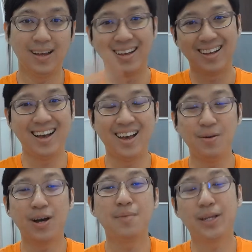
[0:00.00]

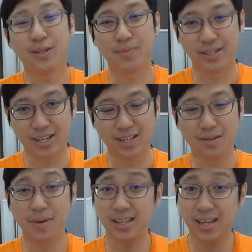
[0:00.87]
Hi, welcome back to my
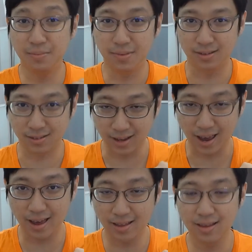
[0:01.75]
channel. My name is
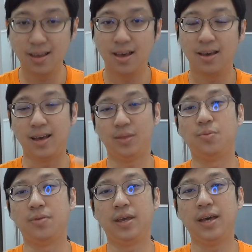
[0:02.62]
Ken,
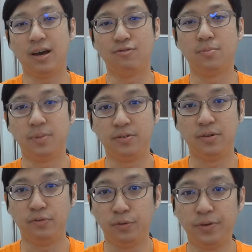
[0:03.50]
and today I will be
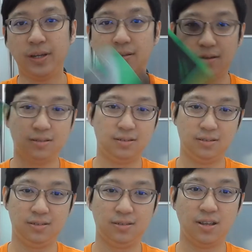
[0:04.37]
reviewing
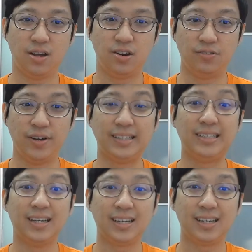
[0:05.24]
this
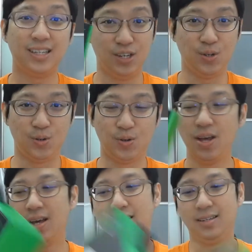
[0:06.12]
Razer Kiyo.
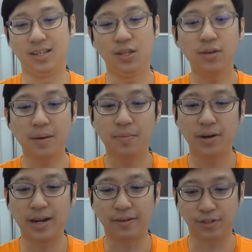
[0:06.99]
It's a new
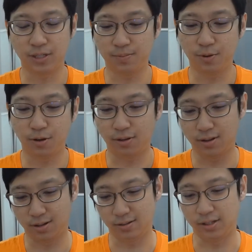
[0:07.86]
camera that I've just
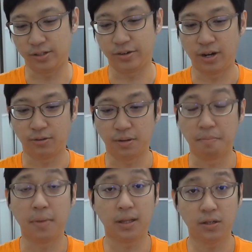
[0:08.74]
bought around
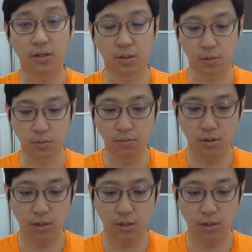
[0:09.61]
a month ago,